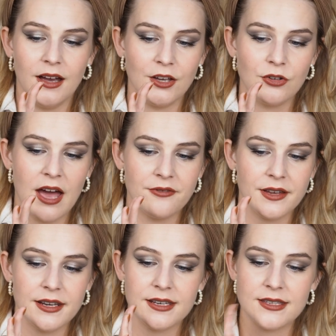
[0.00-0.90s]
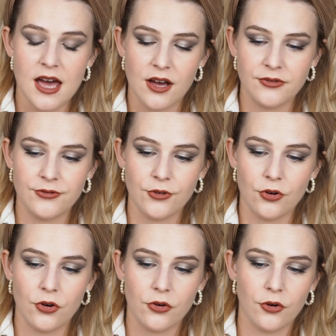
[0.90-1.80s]
you have enough
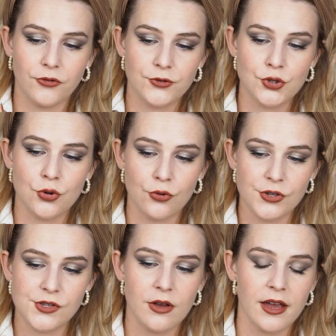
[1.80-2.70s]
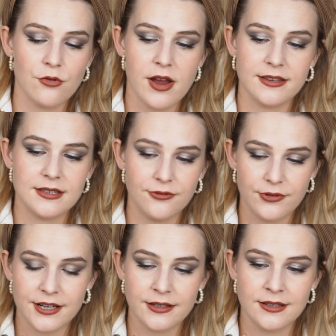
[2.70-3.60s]
of choice, you can create
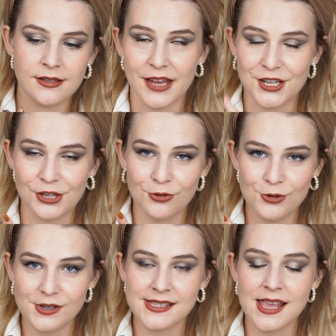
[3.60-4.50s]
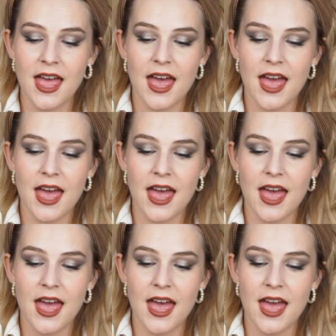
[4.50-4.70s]
different eyeshadow looks,